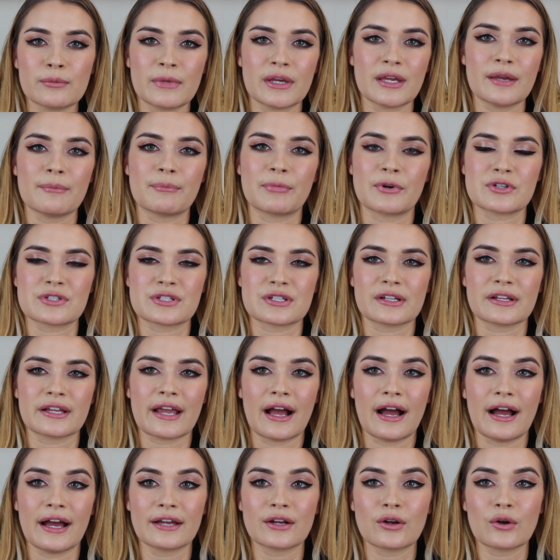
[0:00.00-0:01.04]
me personally,
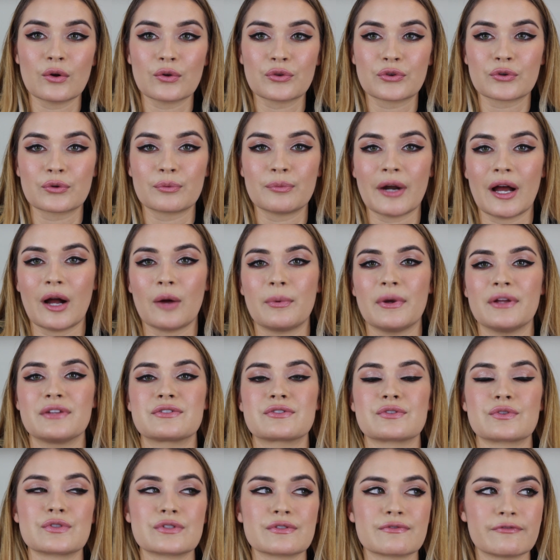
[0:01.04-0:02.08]
I go through brow
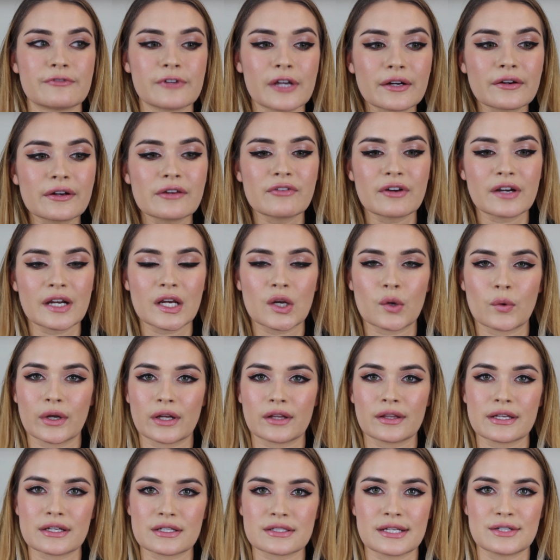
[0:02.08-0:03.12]
pencils very
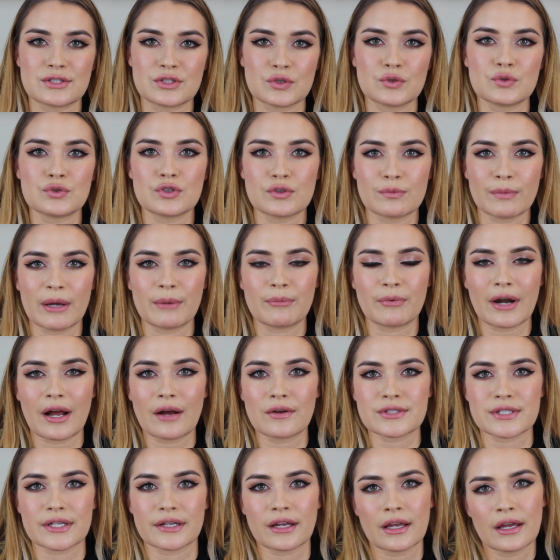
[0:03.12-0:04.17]
quickly because I do my
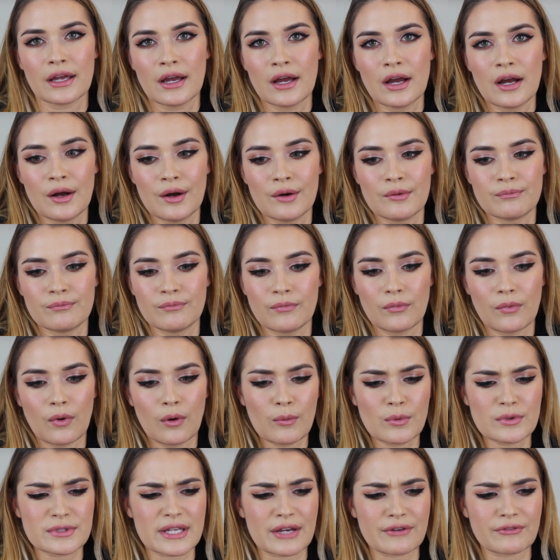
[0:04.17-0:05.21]
brows like
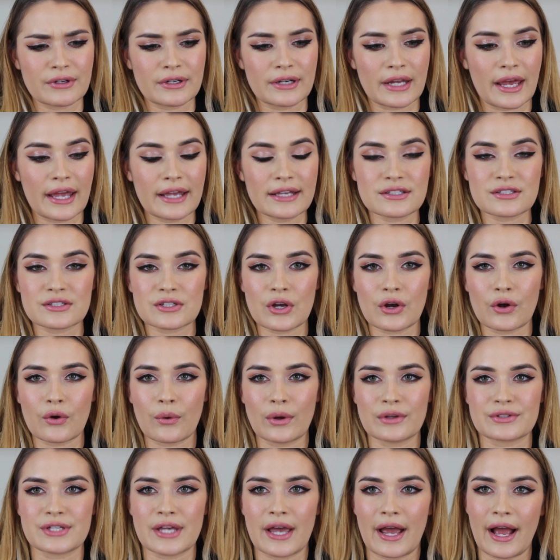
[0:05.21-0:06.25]
almost every day.
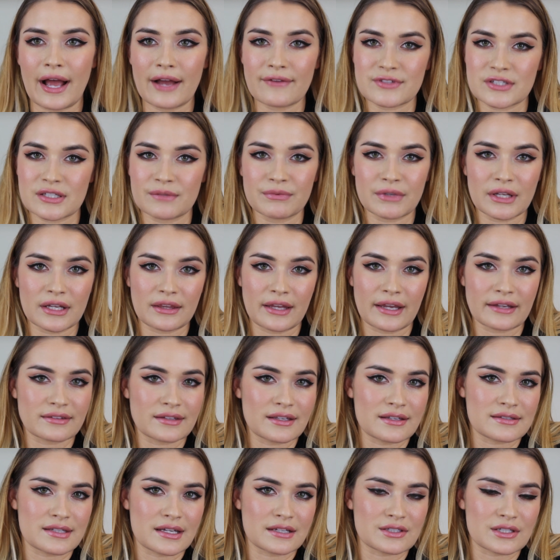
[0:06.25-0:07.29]
So to have something like
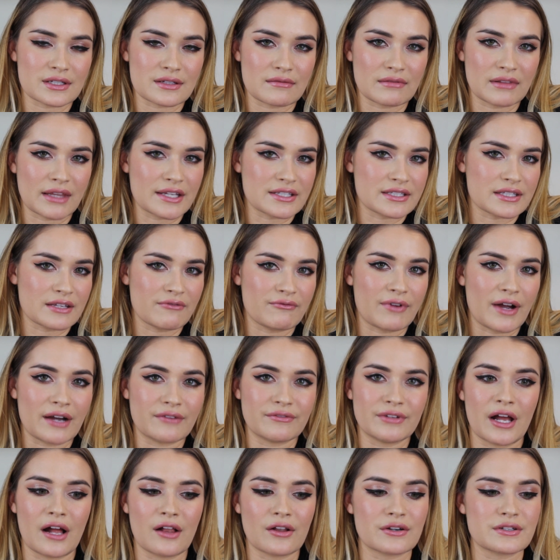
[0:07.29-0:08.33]
this that's less than
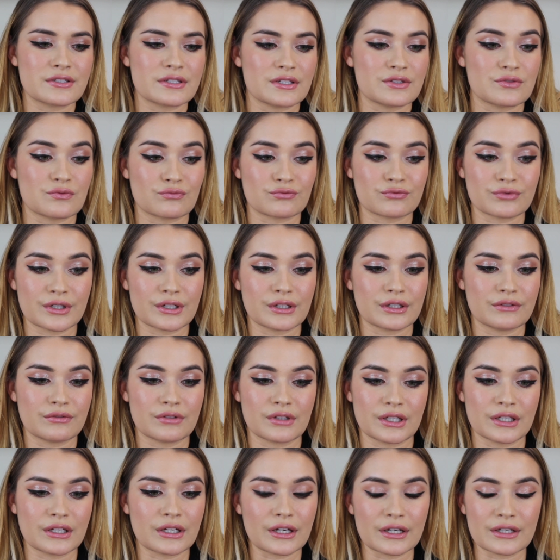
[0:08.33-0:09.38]
$5 is
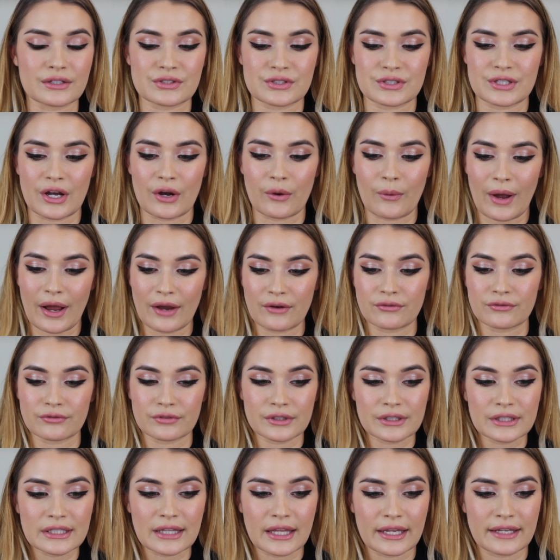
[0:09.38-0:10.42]
really good. So I
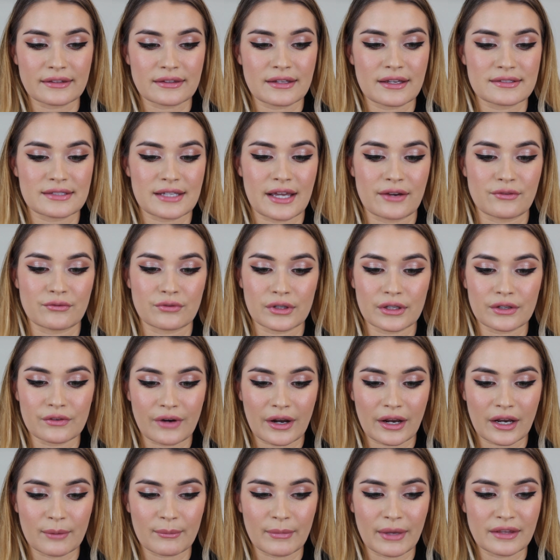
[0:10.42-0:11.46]
really like this. I really
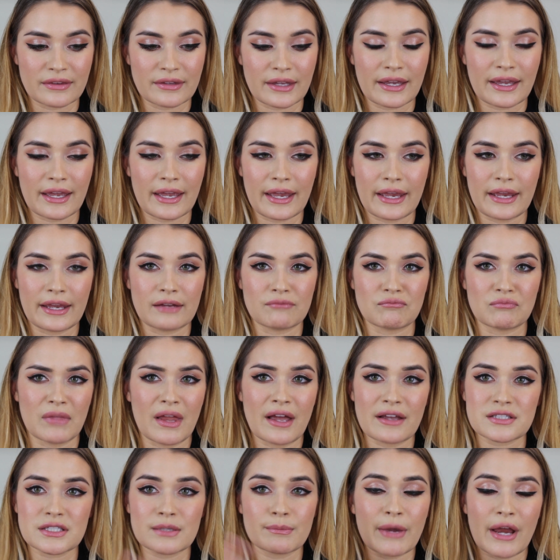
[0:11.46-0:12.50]
recommend it. It
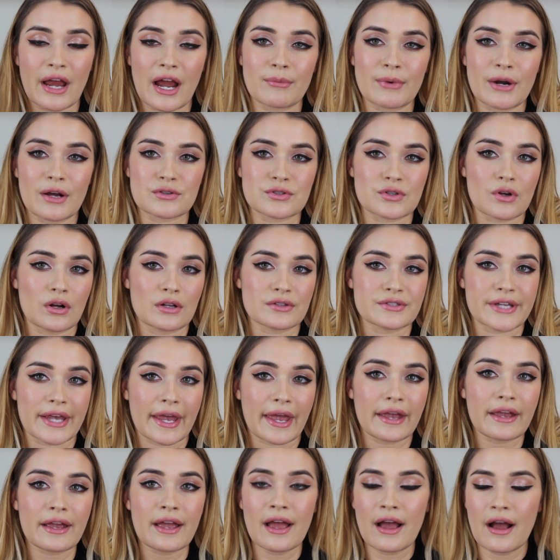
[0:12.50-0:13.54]
lasts on my eyebrows all
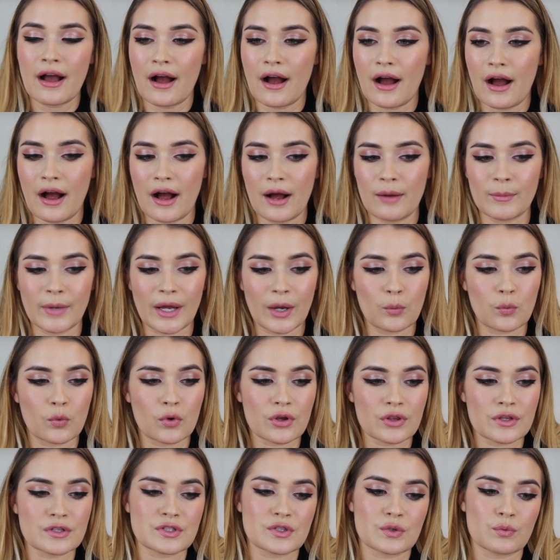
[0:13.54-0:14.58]
day. I
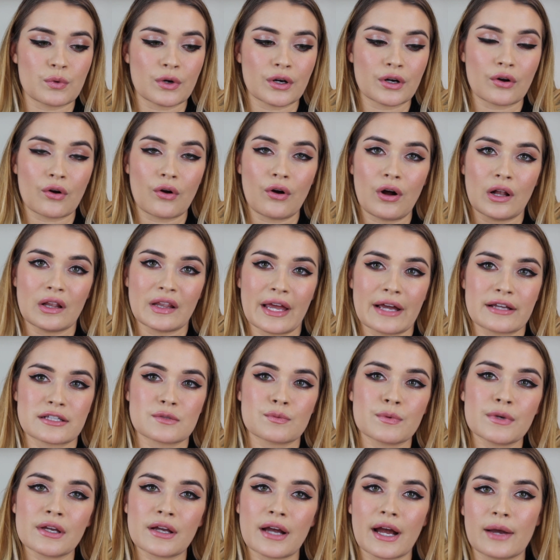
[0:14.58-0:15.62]
wore this to work all
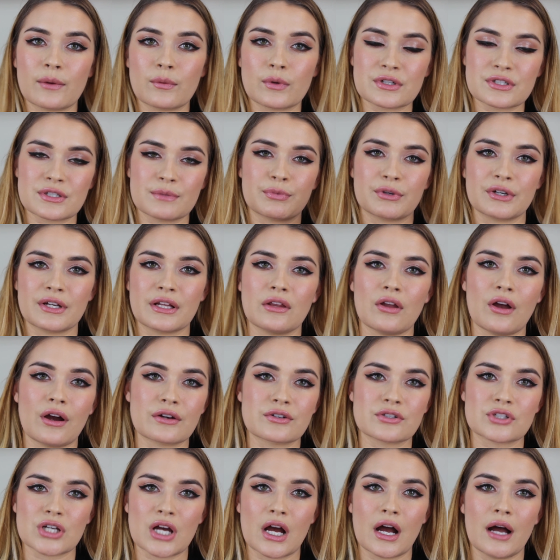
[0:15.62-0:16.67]
last week. I worked a pretty
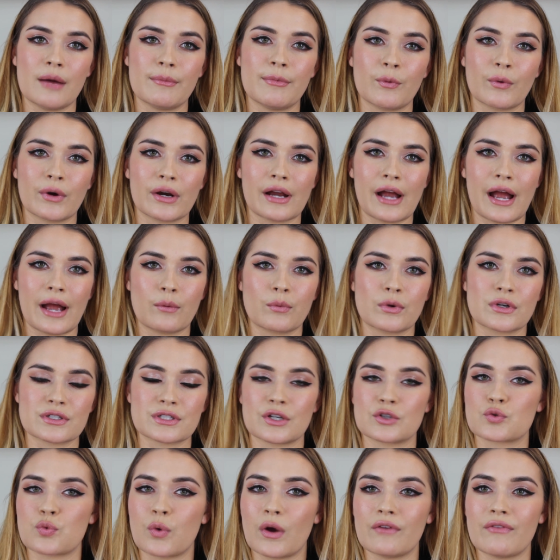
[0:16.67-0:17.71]
long job where I
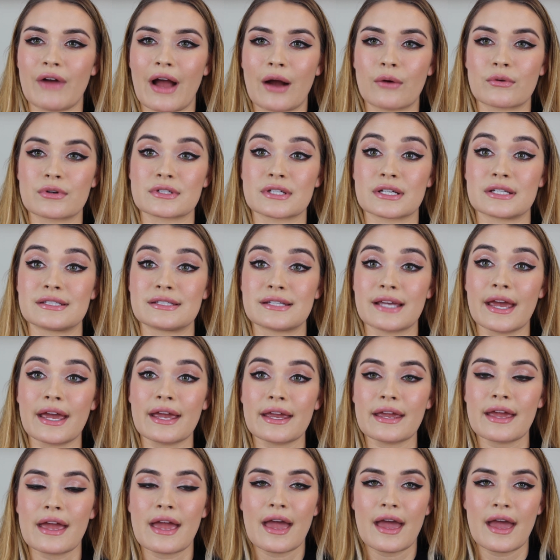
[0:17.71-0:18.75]
worked 12 hours a
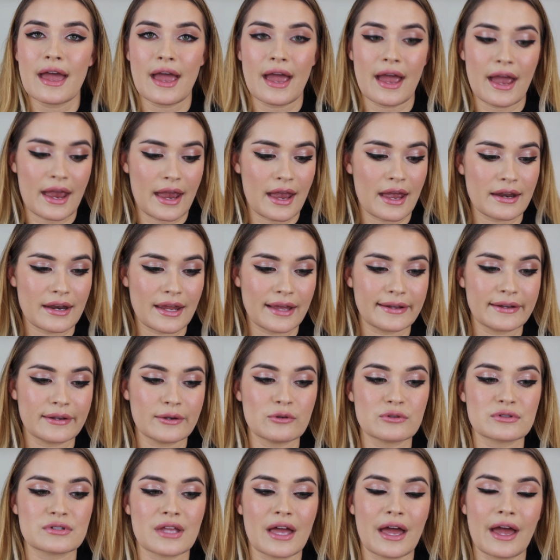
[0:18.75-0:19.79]
day, and I
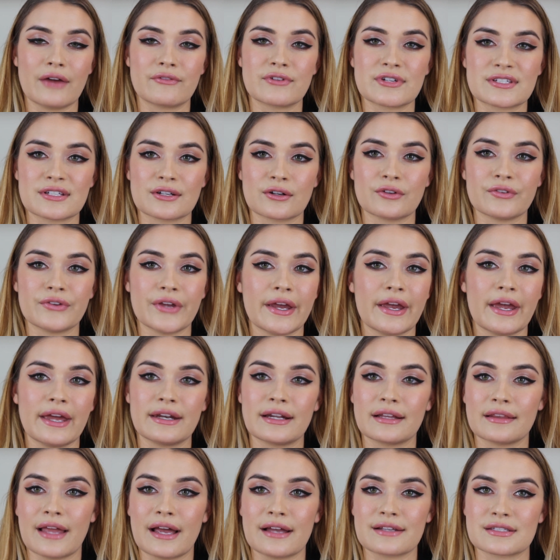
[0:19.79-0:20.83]
used that every single day, and
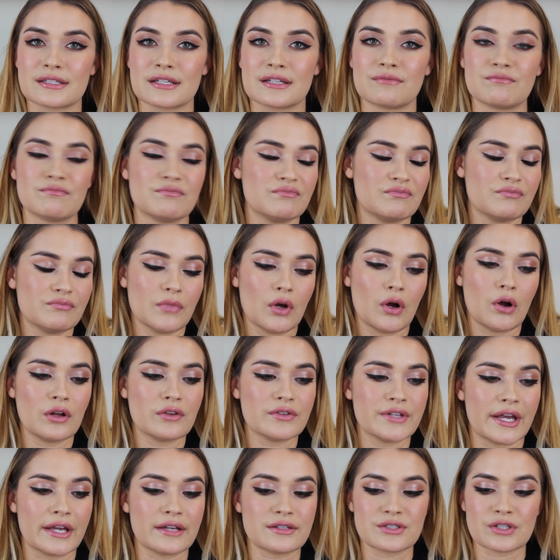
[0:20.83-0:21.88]
it lasted all
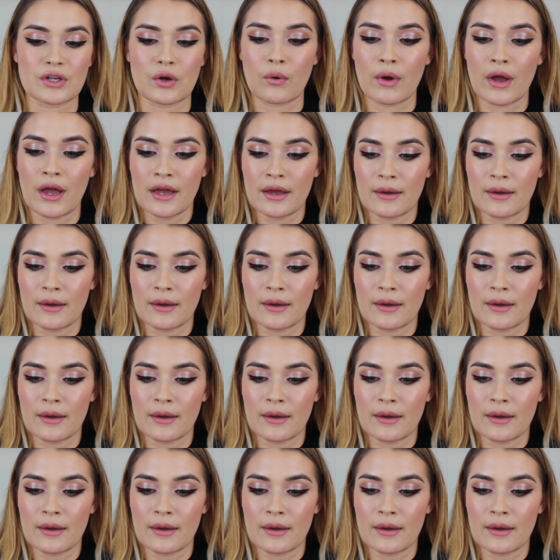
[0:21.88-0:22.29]
day. So